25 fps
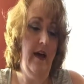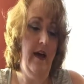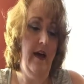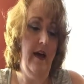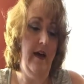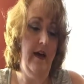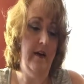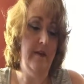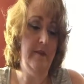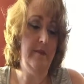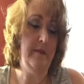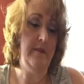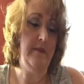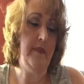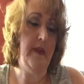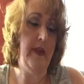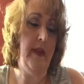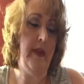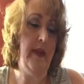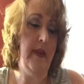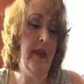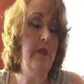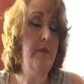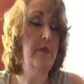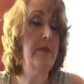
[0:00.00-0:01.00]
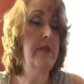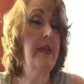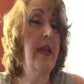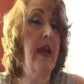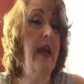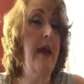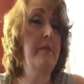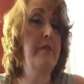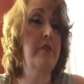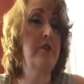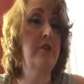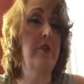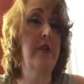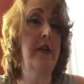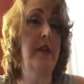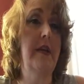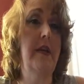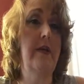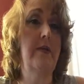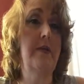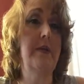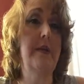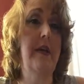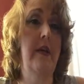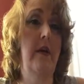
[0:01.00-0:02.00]
And he was captured, and
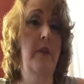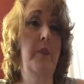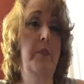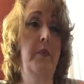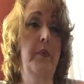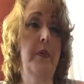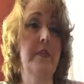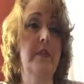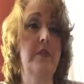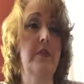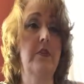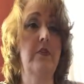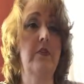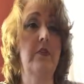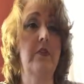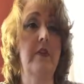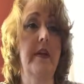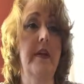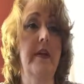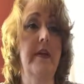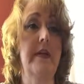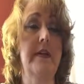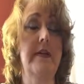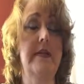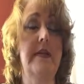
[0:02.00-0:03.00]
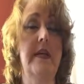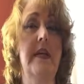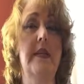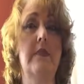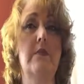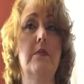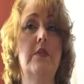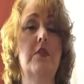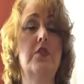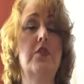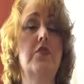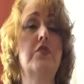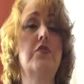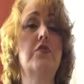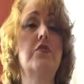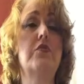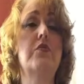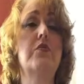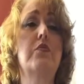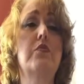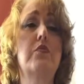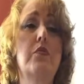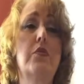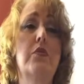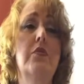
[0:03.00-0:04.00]
he was held prisoner, and he was
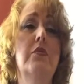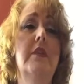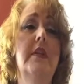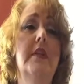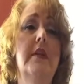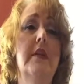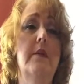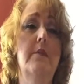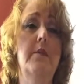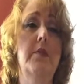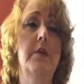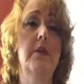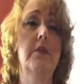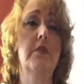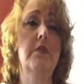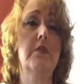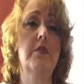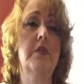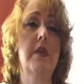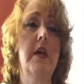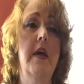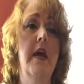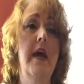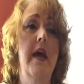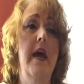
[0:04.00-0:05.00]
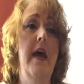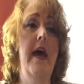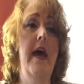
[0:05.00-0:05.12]
truly abused.